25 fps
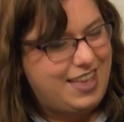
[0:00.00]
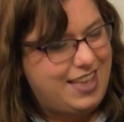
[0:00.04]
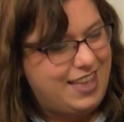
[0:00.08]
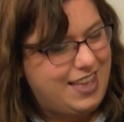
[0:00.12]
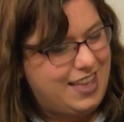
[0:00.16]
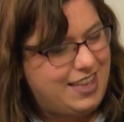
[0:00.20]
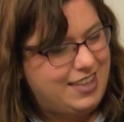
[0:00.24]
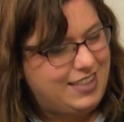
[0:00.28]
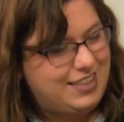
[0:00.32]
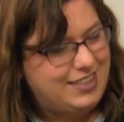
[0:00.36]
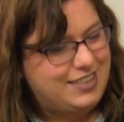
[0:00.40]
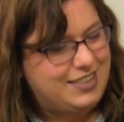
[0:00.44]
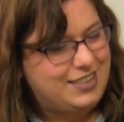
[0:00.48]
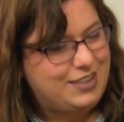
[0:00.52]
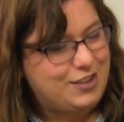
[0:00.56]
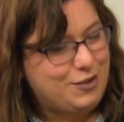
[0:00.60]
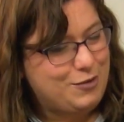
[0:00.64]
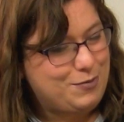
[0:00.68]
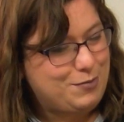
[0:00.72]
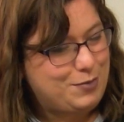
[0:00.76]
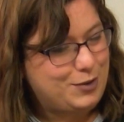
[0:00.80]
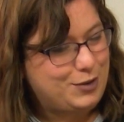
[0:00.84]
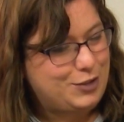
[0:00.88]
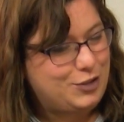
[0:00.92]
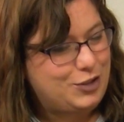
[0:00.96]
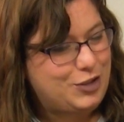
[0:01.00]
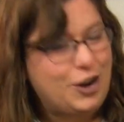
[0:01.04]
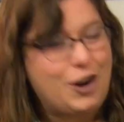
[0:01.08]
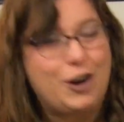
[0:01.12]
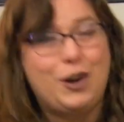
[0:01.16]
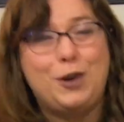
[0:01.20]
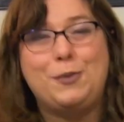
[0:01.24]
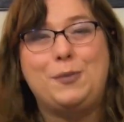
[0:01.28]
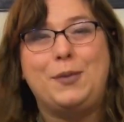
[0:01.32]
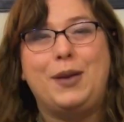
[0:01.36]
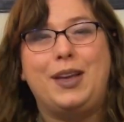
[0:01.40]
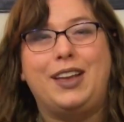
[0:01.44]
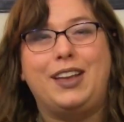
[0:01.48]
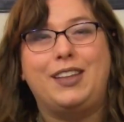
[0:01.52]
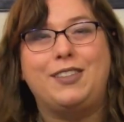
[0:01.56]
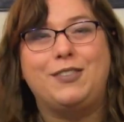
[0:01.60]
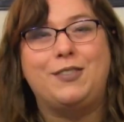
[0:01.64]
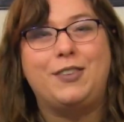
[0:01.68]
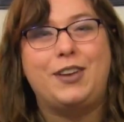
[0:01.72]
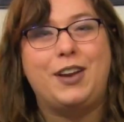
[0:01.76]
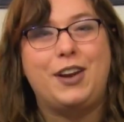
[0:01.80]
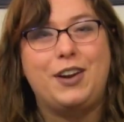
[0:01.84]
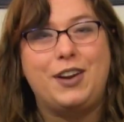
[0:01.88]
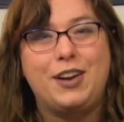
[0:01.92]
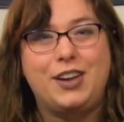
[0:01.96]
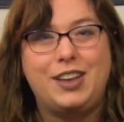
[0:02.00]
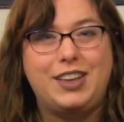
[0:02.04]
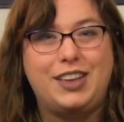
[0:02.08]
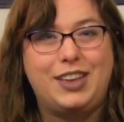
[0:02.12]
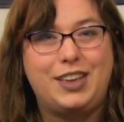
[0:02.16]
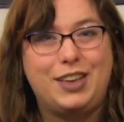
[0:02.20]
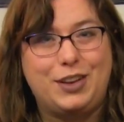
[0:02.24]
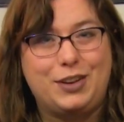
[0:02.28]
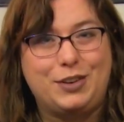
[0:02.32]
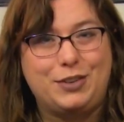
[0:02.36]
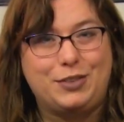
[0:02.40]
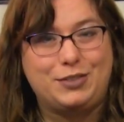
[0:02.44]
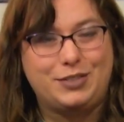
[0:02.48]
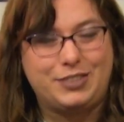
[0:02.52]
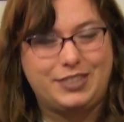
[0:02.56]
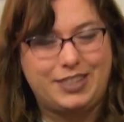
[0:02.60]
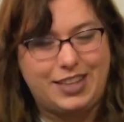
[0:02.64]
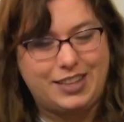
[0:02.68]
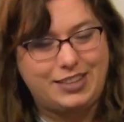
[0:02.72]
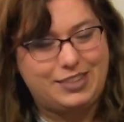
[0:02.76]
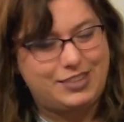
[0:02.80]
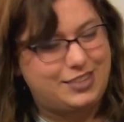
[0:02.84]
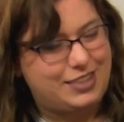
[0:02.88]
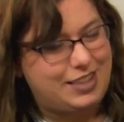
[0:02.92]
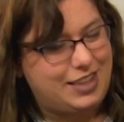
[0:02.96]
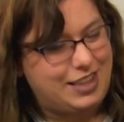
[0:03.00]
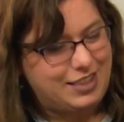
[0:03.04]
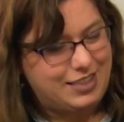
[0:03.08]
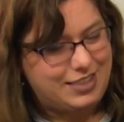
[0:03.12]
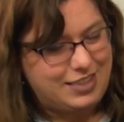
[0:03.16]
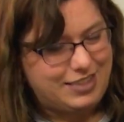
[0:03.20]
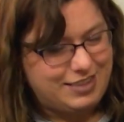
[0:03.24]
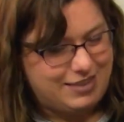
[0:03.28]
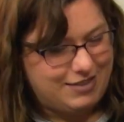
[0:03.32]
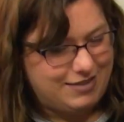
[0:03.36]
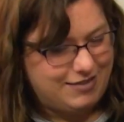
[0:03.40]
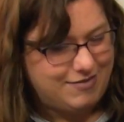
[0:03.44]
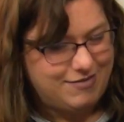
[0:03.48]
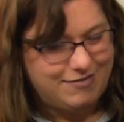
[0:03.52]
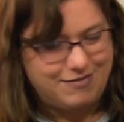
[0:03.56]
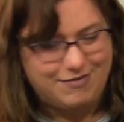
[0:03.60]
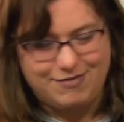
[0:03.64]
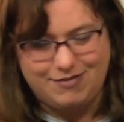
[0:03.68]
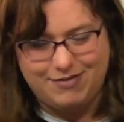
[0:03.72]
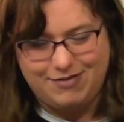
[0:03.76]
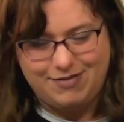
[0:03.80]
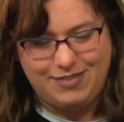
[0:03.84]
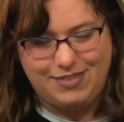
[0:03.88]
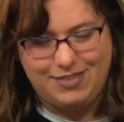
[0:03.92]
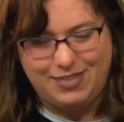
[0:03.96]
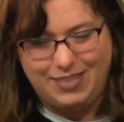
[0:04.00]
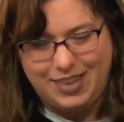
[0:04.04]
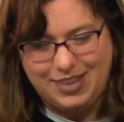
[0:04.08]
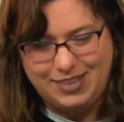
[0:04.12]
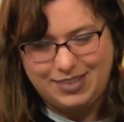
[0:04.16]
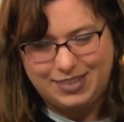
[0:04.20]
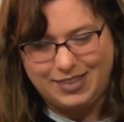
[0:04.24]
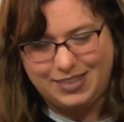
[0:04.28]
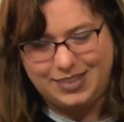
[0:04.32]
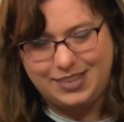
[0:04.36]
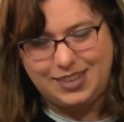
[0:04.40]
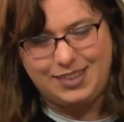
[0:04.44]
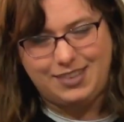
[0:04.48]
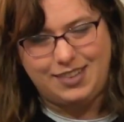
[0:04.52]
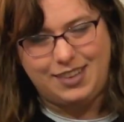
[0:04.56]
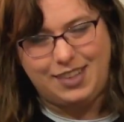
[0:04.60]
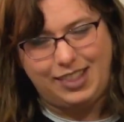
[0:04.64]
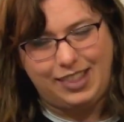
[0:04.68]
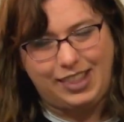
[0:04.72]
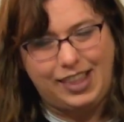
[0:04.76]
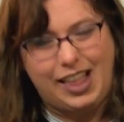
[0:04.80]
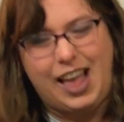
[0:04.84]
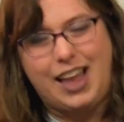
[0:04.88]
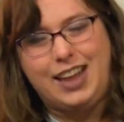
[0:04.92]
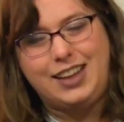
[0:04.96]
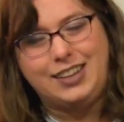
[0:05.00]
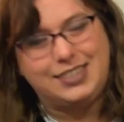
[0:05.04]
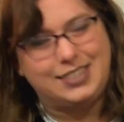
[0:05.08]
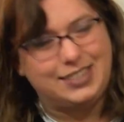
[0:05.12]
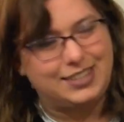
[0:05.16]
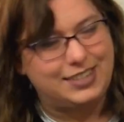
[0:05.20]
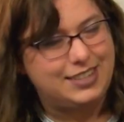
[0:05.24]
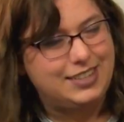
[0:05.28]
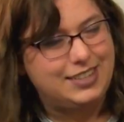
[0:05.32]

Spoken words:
It's super charming and very cute. This is a delight.